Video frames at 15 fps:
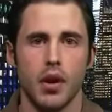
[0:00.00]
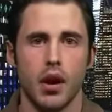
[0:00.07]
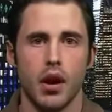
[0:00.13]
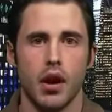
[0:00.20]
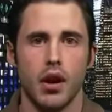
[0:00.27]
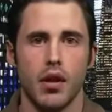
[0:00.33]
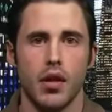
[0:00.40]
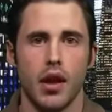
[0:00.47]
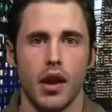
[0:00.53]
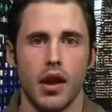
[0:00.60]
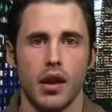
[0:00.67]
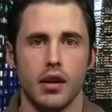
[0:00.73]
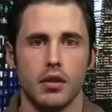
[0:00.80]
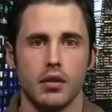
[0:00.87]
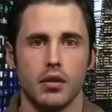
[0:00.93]
Uh,
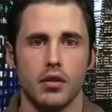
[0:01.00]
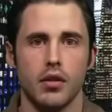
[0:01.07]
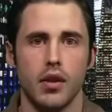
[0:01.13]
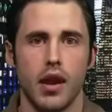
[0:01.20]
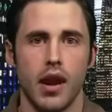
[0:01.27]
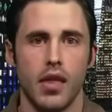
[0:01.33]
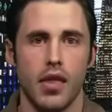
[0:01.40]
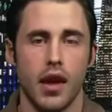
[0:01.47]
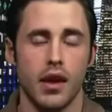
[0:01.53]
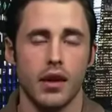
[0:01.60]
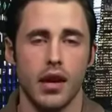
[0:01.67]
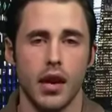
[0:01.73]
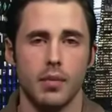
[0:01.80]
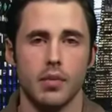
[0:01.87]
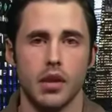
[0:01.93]
they
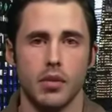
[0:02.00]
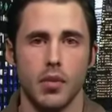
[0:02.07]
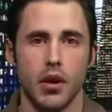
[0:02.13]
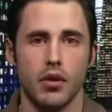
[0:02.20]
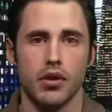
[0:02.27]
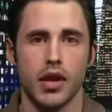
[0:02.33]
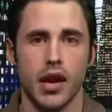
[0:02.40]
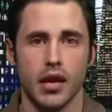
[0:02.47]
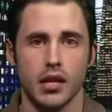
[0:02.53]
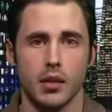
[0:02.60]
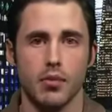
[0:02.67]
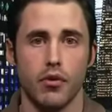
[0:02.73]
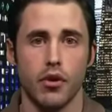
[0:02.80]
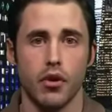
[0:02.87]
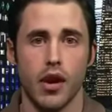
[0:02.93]
then came to the mothers
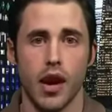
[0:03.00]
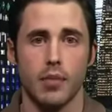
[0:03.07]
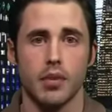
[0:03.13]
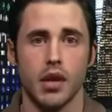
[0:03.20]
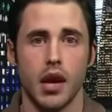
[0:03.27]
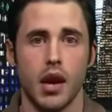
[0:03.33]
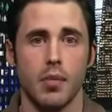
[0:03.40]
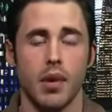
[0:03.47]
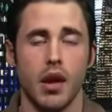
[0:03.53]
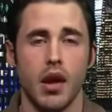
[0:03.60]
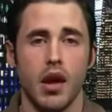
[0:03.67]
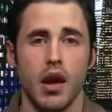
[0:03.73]
asking for the laptop.